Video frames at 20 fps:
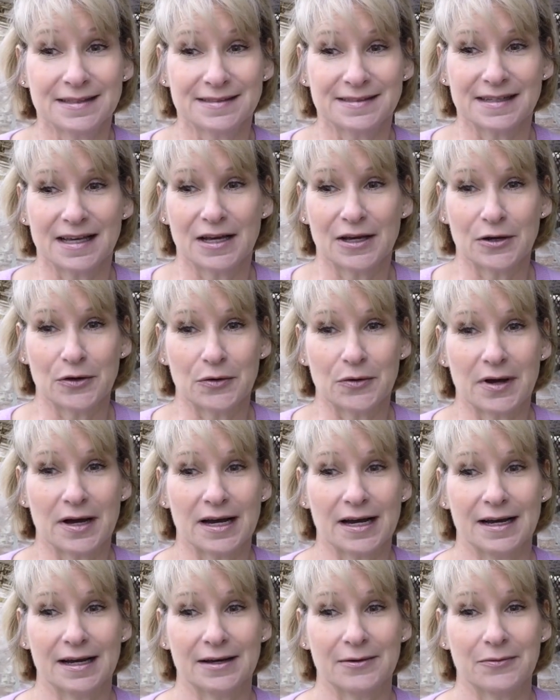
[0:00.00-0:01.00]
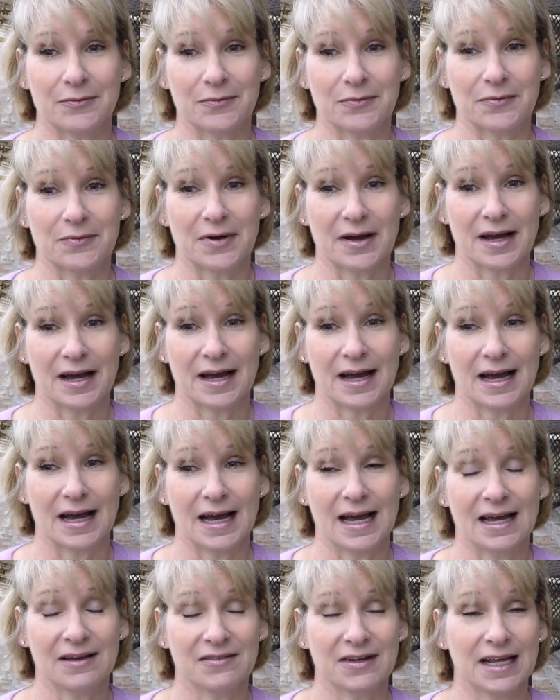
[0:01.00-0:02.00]
So I
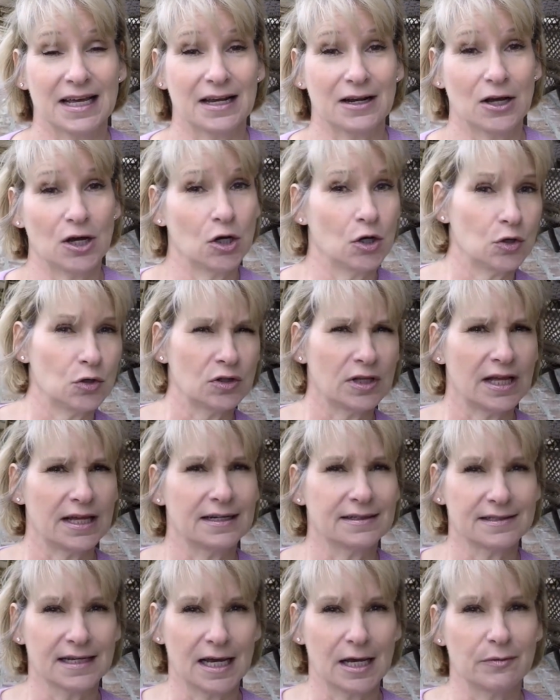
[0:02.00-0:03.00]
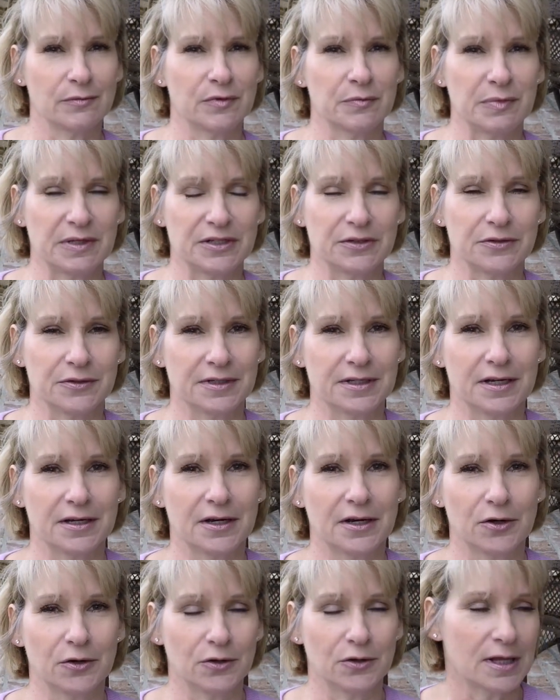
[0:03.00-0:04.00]
haven't had a whole lot of time to be doing a
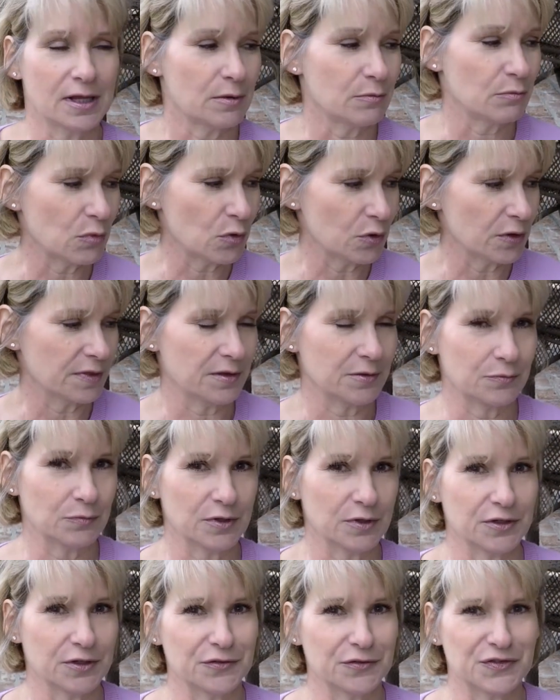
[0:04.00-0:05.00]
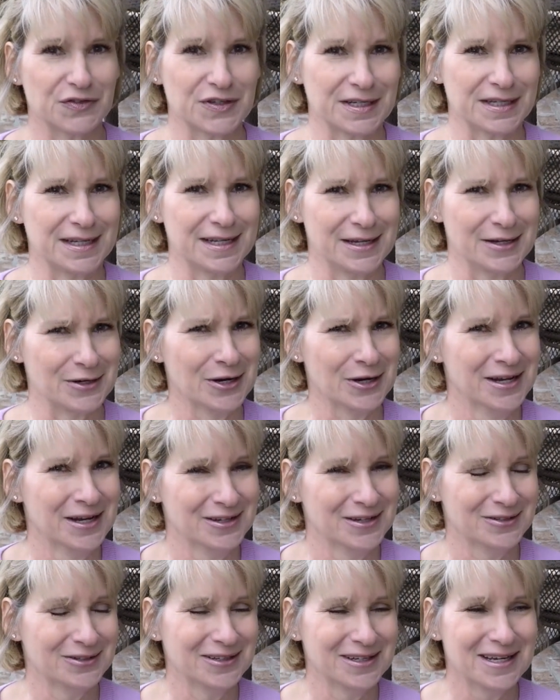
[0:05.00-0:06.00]
whole lot more than what you've seen here,
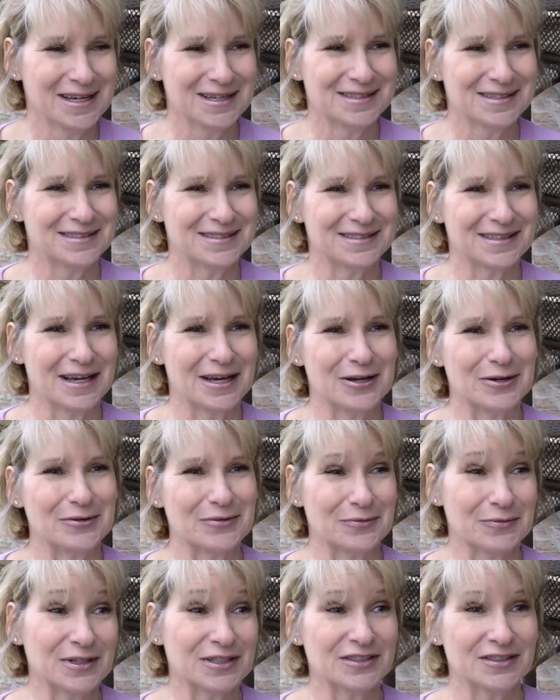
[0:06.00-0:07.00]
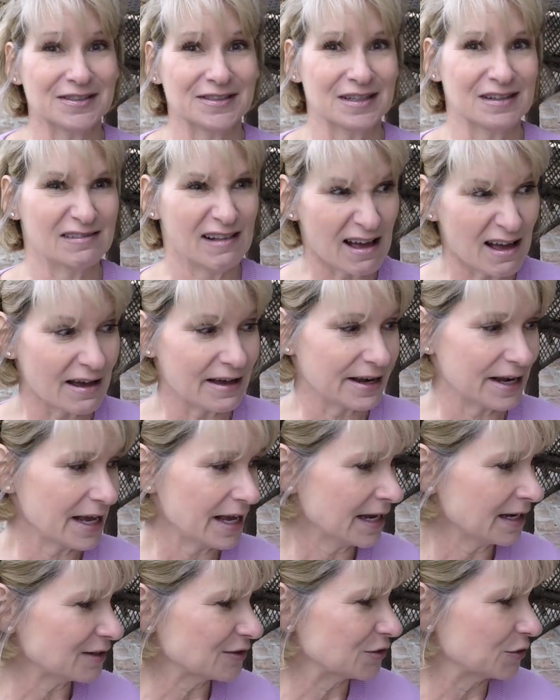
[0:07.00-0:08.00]
so, which is a lot
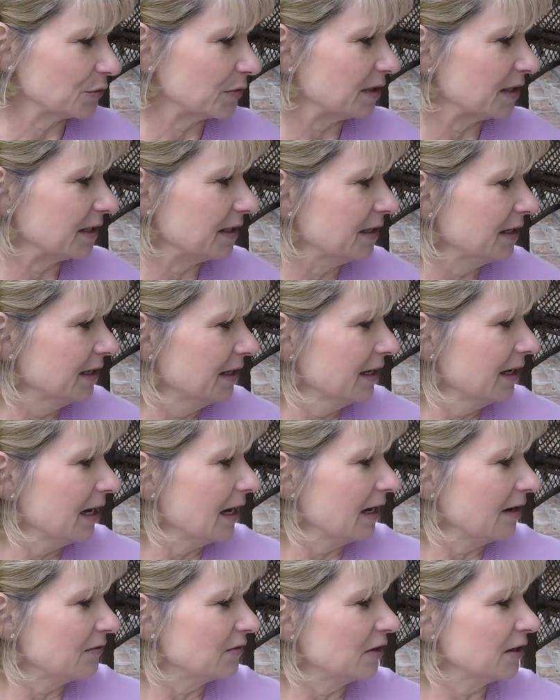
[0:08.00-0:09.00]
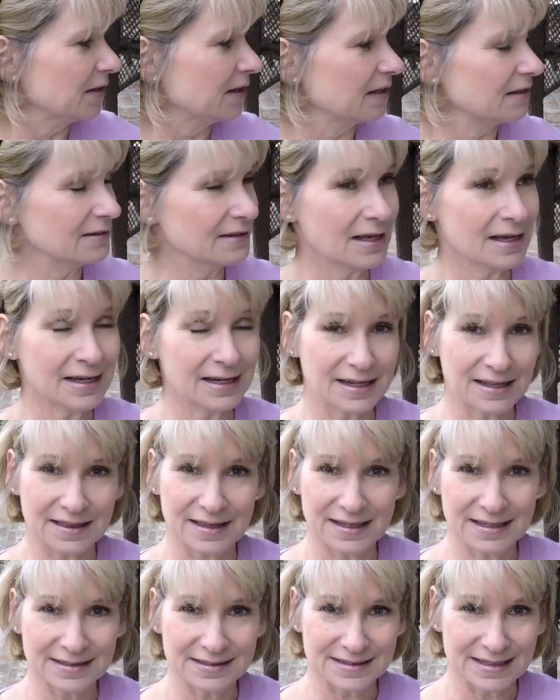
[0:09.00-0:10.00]
actually. I've done a lot of
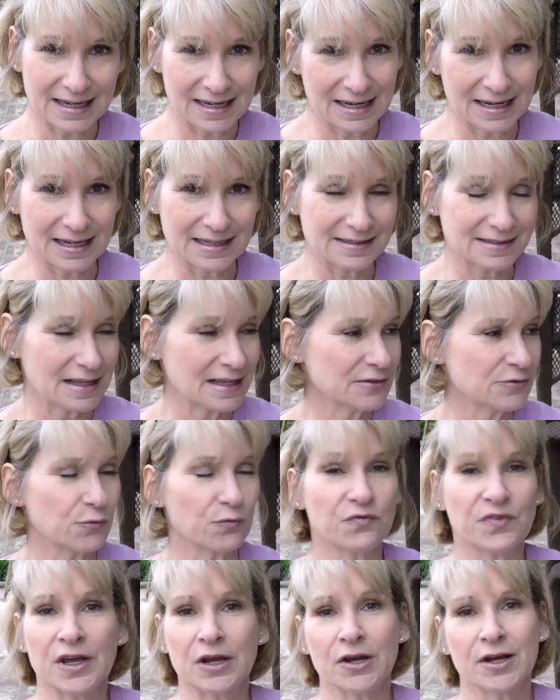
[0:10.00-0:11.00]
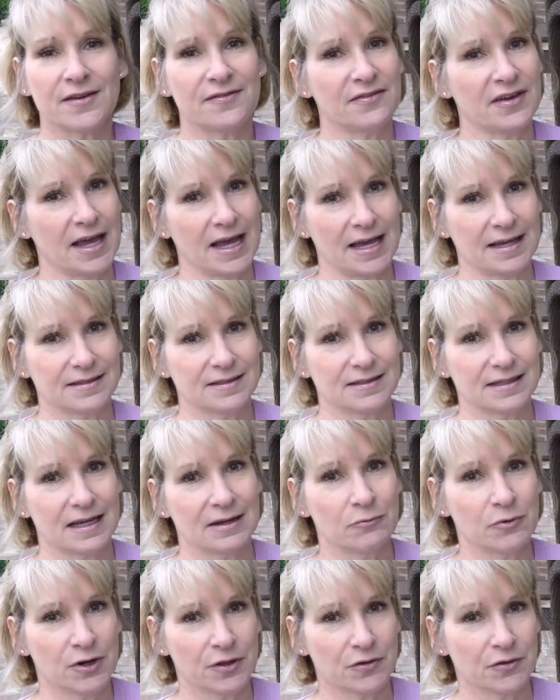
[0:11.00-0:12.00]
these guys. It's very fast. I
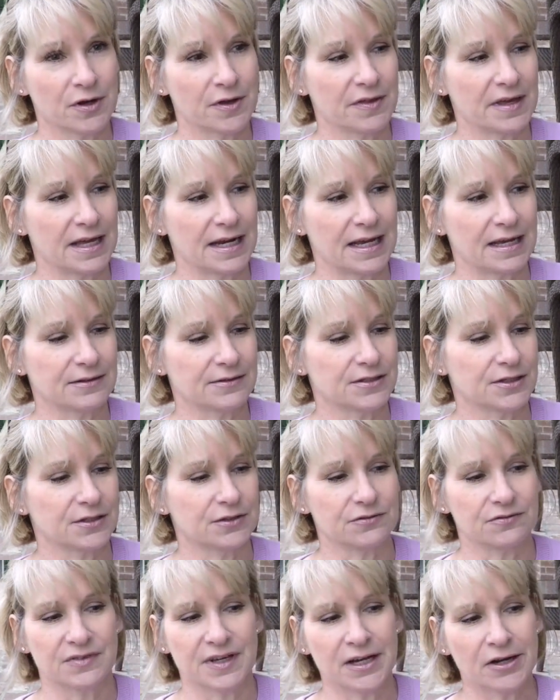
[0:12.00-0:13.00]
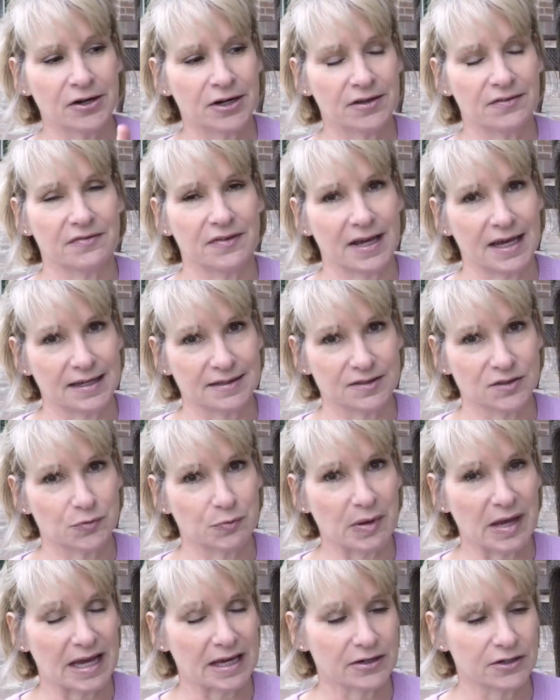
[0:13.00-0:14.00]
want to throw that out too. Very fast
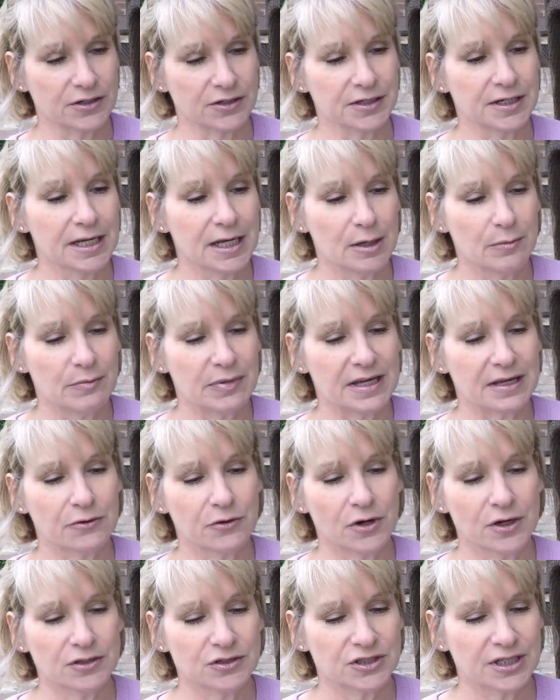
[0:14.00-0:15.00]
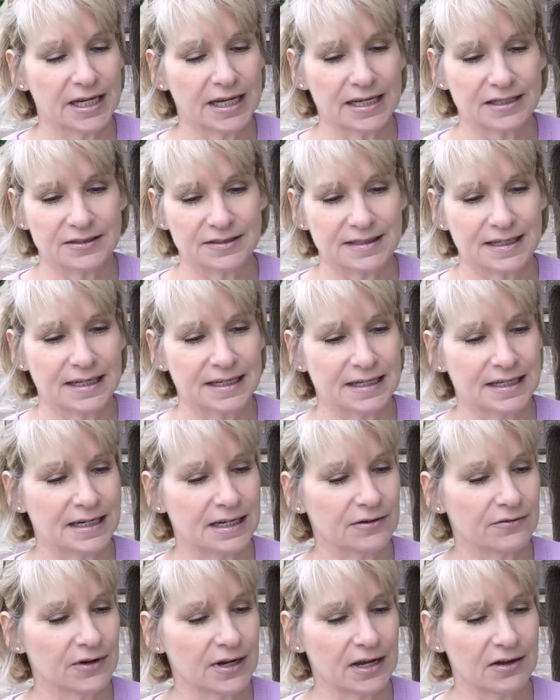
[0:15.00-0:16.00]
pattern. But crochet, I just can't get
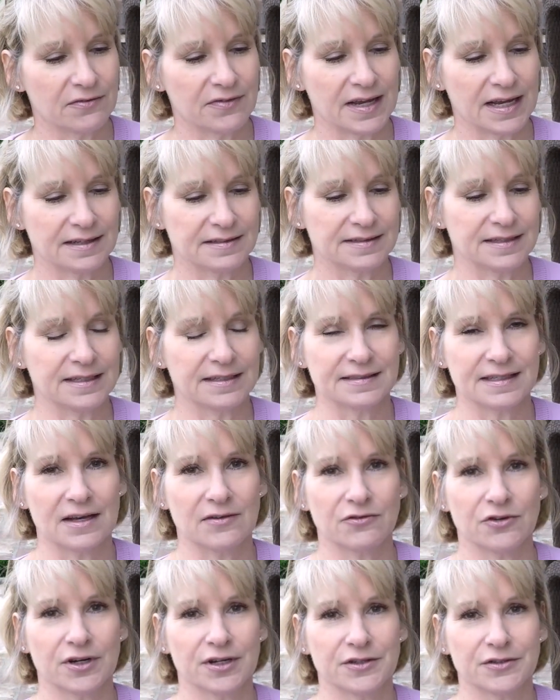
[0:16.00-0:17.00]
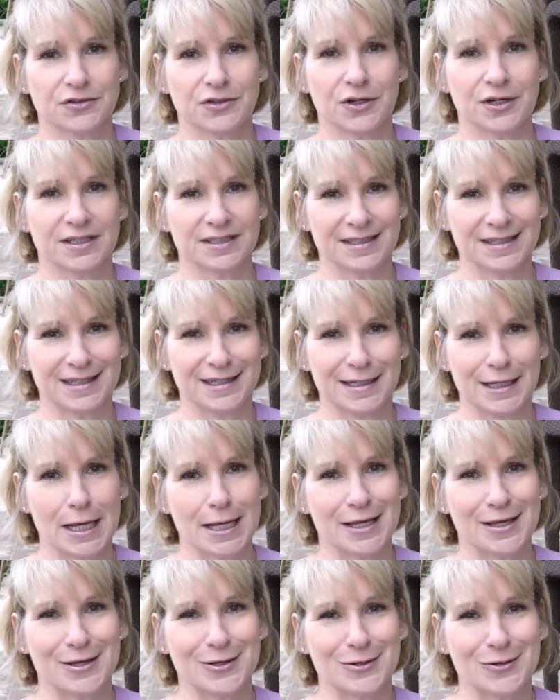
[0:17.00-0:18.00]
over how fast it is after you start
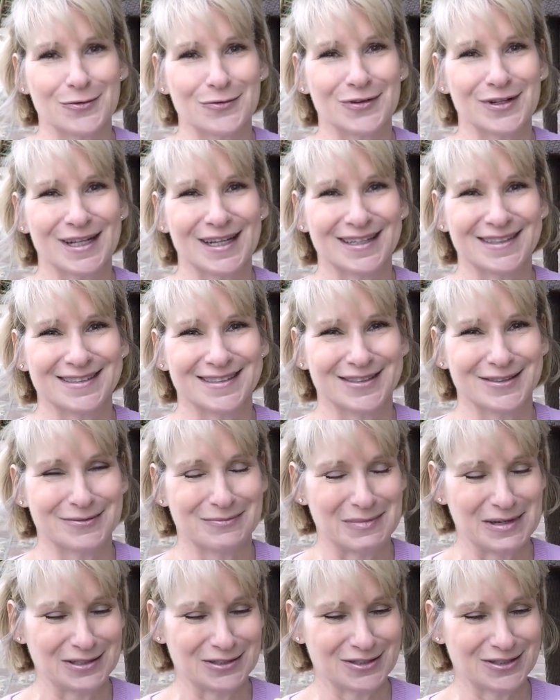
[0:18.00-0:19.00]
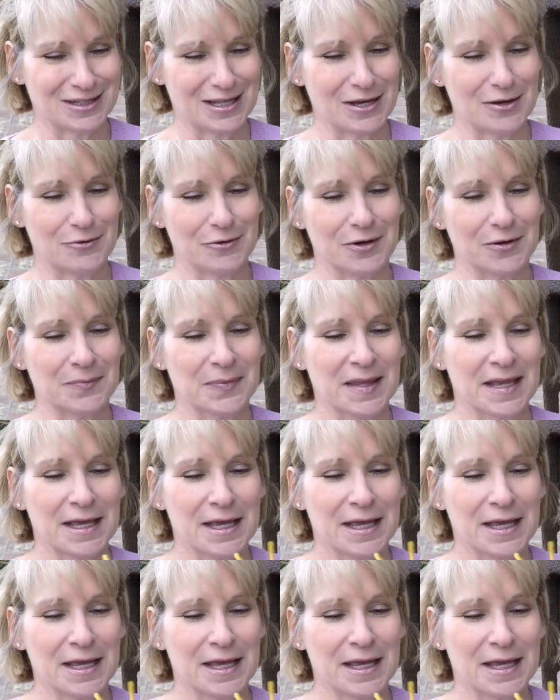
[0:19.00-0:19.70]
knitting and you realize it's much slower.